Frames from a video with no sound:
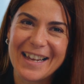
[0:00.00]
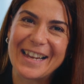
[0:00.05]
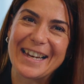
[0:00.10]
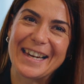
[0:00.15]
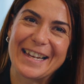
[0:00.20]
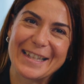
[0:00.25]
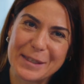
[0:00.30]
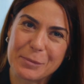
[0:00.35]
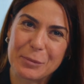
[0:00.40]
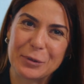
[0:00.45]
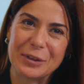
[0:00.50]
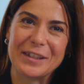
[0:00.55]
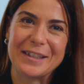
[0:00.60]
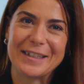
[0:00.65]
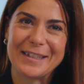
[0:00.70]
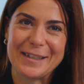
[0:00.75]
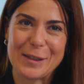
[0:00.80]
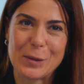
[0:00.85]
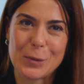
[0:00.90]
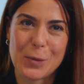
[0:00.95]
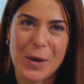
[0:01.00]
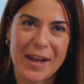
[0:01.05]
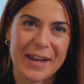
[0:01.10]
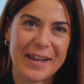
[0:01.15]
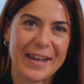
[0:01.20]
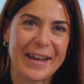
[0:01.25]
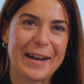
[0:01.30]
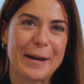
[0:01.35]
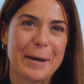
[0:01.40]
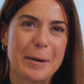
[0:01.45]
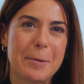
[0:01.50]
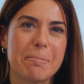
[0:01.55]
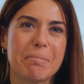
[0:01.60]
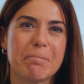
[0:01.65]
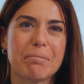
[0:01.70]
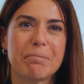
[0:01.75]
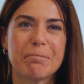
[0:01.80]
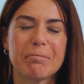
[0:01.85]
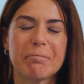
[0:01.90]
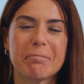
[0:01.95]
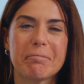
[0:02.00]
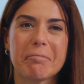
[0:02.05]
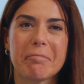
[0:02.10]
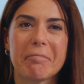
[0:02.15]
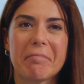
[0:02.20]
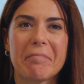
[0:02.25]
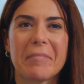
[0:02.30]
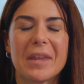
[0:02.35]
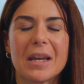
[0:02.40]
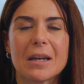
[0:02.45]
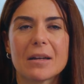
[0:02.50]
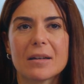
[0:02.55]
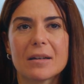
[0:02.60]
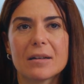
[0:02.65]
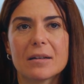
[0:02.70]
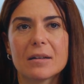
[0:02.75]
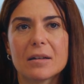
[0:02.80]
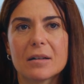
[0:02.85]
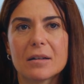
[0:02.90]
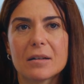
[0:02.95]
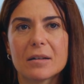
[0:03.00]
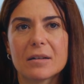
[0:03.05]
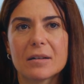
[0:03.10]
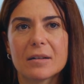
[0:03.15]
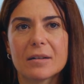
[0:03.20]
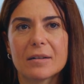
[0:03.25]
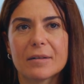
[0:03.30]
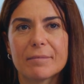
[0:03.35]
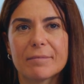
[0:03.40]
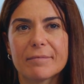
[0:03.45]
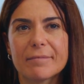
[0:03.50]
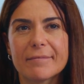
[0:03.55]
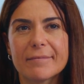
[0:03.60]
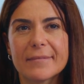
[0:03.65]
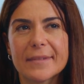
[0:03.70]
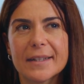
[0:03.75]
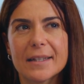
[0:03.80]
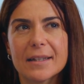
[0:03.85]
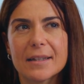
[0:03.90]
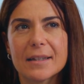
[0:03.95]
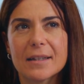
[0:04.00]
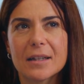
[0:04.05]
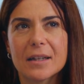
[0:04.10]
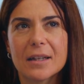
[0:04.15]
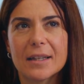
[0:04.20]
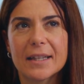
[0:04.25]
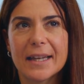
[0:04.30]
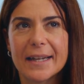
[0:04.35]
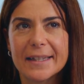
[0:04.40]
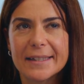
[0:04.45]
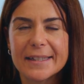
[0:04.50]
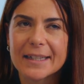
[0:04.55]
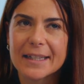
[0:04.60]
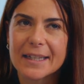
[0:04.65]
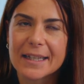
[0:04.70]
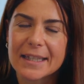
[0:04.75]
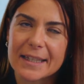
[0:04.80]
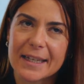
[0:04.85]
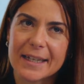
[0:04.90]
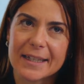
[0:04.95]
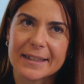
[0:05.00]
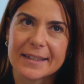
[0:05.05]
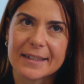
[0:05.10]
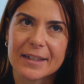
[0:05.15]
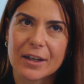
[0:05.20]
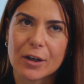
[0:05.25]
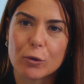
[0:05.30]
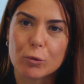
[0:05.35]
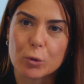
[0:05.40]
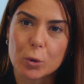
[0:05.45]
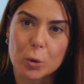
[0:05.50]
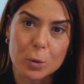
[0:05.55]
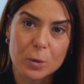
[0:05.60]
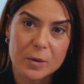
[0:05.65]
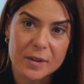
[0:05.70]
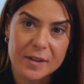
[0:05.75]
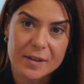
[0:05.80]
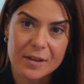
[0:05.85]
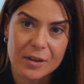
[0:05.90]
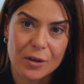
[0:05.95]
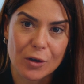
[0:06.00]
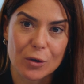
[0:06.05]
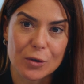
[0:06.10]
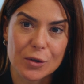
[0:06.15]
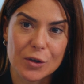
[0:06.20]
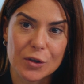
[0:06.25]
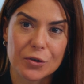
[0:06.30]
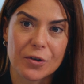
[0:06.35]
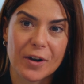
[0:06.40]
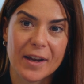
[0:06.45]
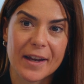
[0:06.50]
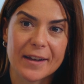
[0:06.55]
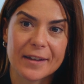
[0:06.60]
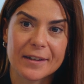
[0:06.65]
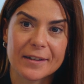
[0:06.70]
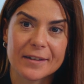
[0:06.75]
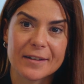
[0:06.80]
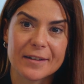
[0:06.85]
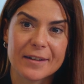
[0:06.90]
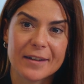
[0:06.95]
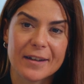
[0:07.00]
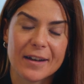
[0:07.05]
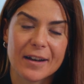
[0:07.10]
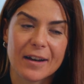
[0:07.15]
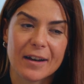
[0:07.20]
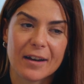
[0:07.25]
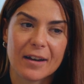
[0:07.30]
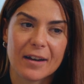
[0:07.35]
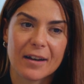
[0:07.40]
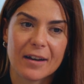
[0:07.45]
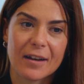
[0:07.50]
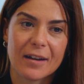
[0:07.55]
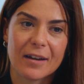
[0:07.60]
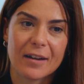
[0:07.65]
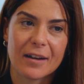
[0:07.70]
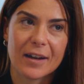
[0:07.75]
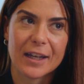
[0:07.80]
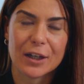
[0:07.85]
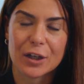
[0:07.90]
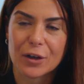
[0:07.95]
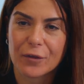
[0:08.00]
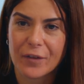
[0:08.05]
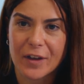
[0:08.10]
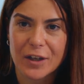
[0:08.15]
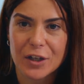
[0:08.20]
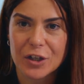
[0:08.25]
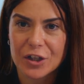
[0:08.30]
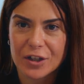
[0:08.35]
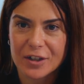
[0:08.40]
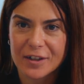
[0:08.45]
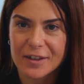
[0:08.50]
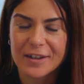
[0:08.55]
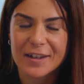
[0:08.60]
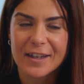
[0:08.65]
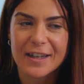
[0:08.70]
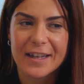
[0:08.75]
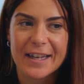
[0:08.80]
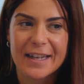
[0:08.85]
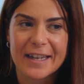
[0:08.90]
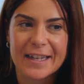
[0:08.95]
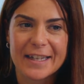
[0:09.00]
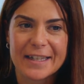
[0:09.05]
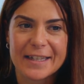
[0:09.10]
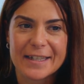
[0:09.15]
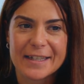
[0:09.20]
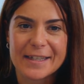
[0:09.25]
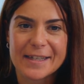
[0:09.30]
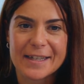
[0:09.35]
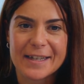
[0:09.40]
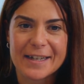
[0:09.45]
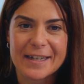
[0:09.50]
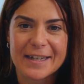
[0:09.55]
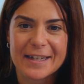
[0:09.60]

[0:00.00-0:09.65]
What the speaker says: Let's put it this way. The idea that rules constrained innovation is